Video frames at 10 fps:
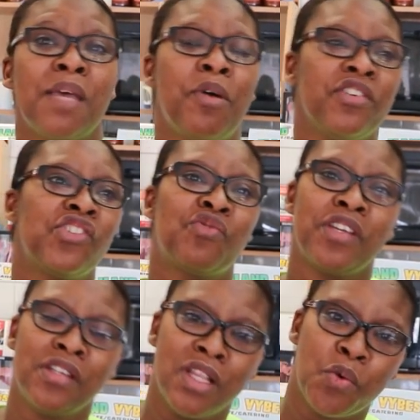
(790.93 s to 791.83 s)
about
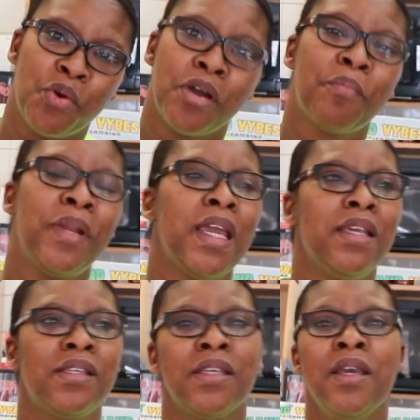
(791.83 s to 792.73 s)
stress in the
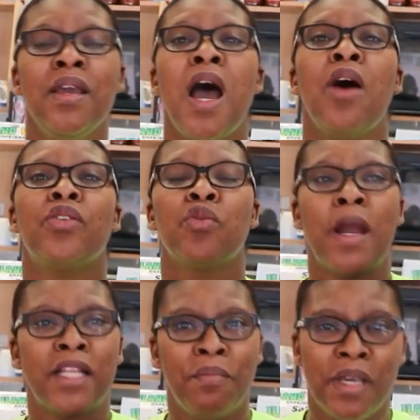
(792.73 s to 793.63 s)
workplace, how to
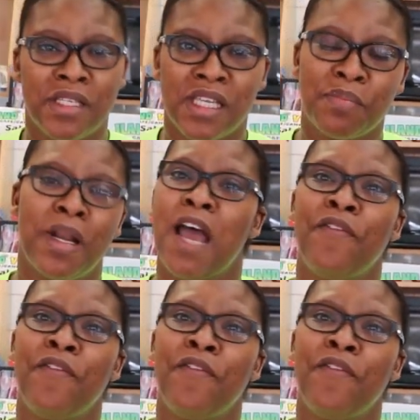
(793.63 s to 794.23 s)
write a business plan.